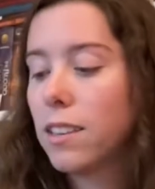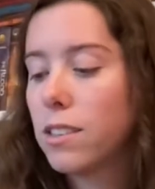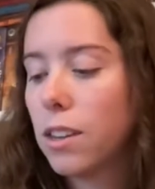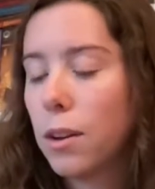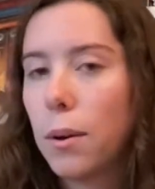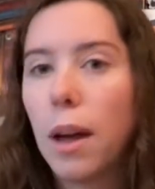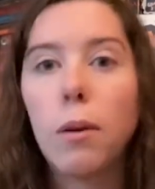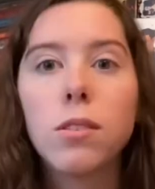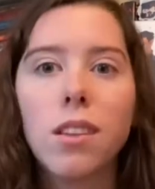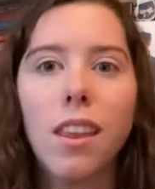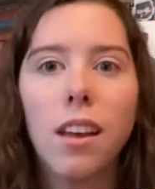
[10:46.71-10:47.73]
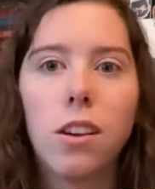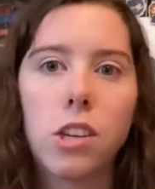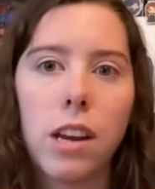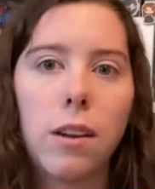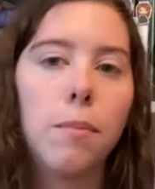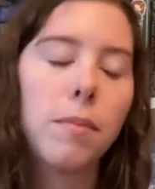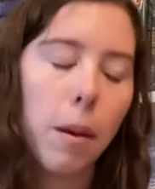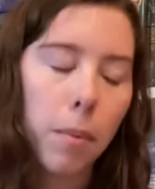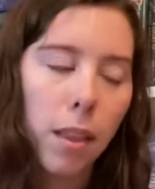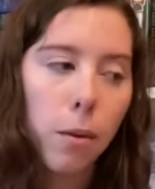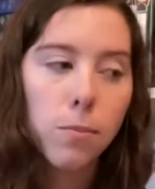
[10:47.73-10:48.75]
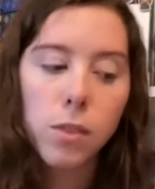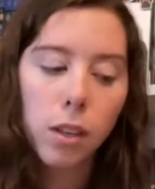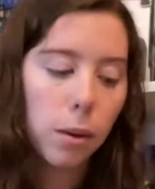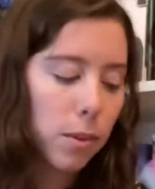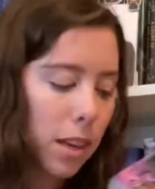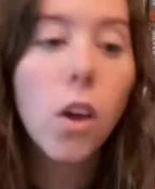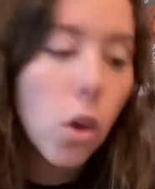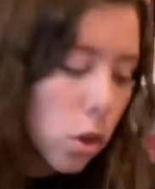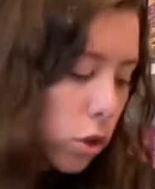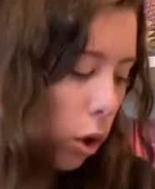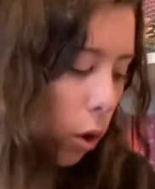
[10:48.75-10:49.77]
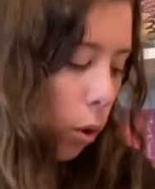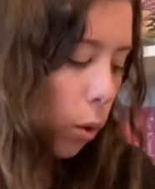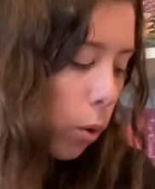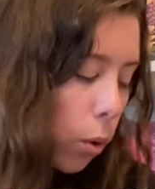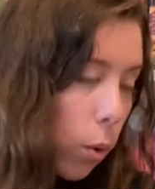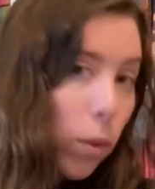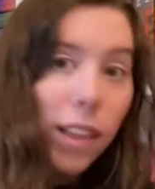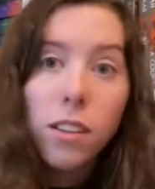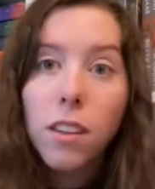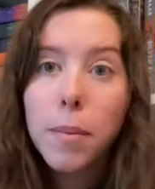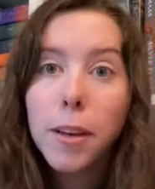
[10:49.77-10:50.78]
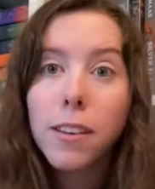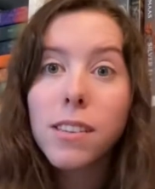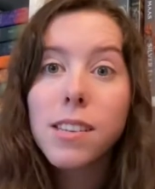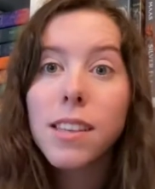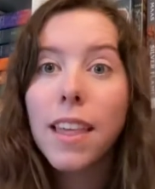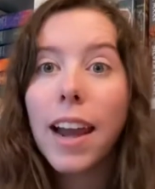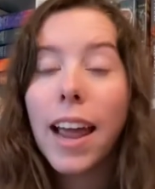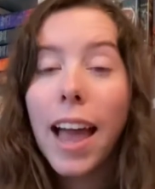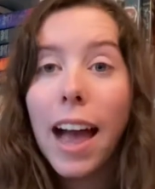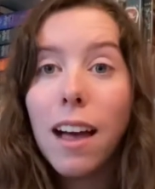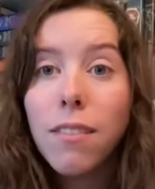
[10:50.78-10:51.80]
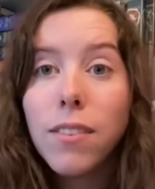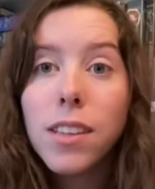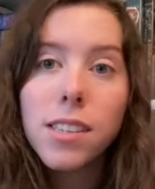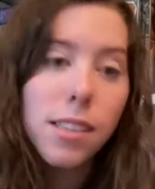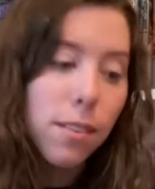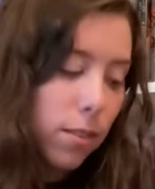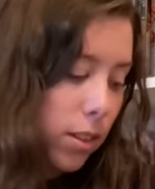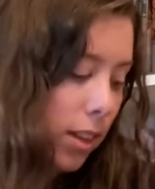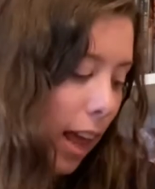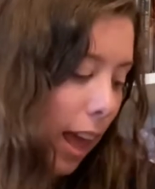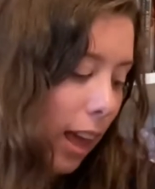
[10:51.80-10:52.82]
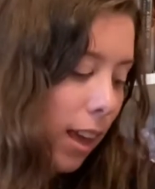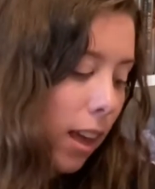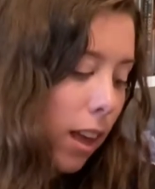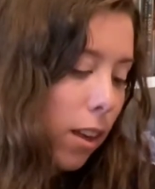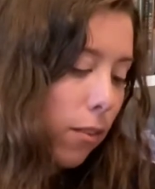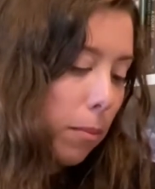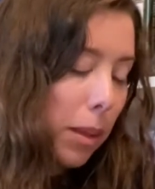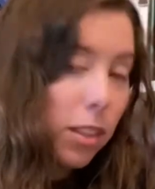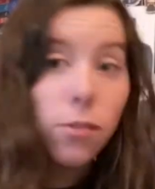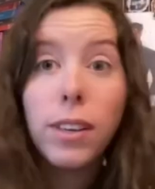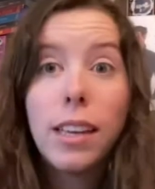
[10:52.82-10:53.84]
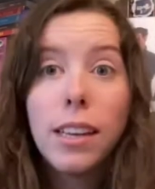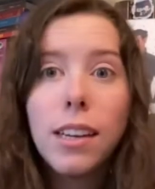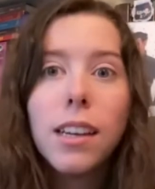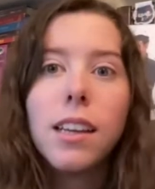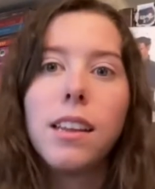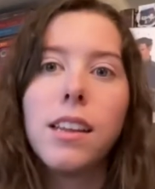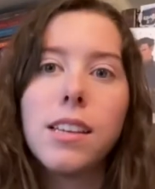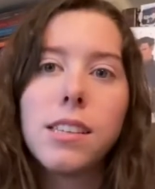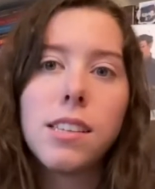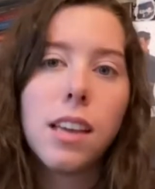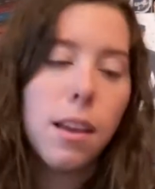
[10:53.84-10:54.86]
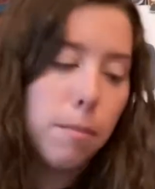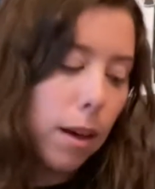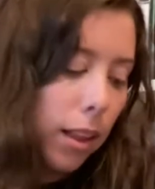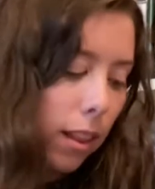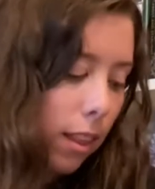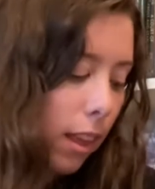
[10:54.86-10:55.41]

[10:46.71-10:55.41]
So I also link her channel down below so you know what's up. So that's all the books that I have today for me to read this month.